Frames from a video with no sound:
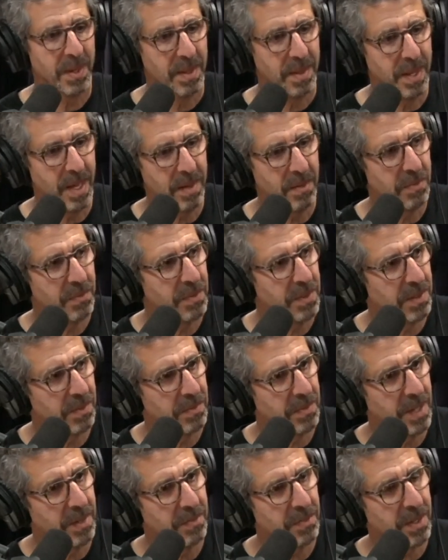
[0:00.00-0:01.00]
they
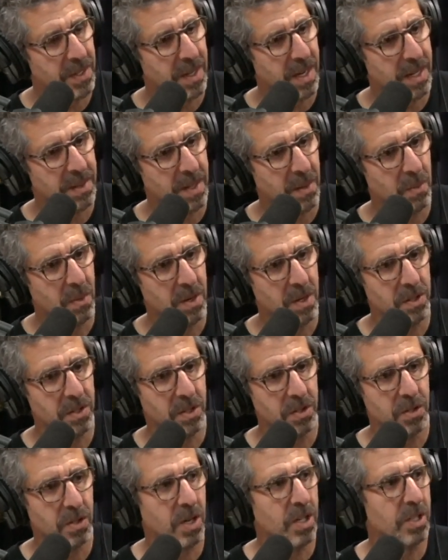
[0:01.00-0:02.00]
figured out they wanted to
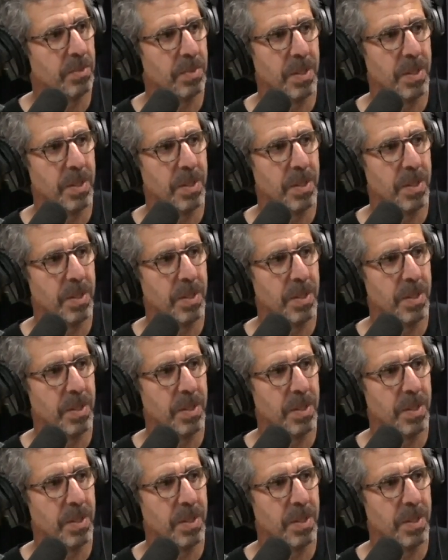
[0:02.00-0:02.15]
charge